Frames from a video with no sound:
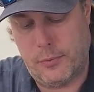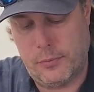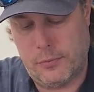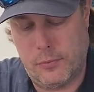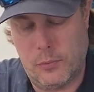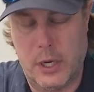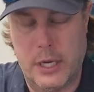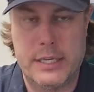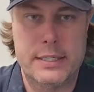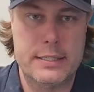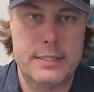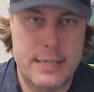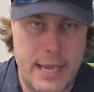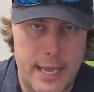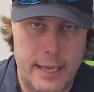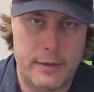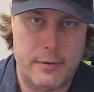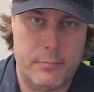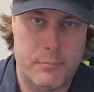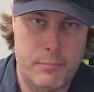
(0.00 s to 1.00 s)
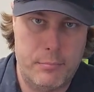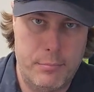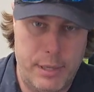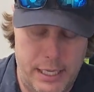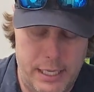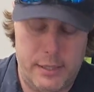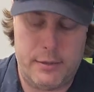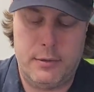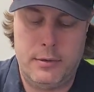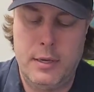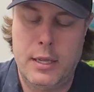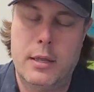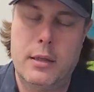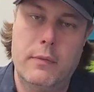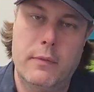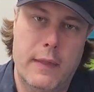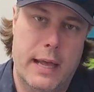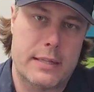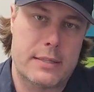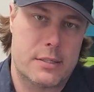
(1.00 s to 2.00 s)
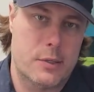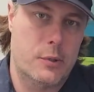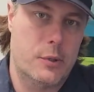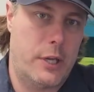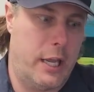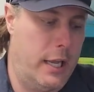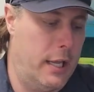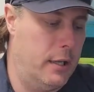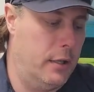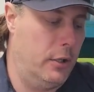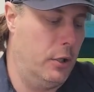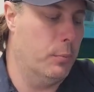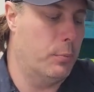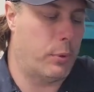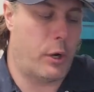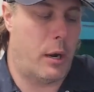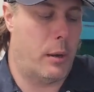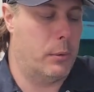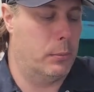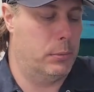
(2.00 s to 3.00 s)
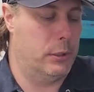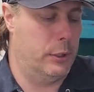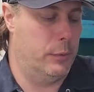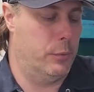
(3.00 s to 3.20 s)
110 pin, that's okay. You probably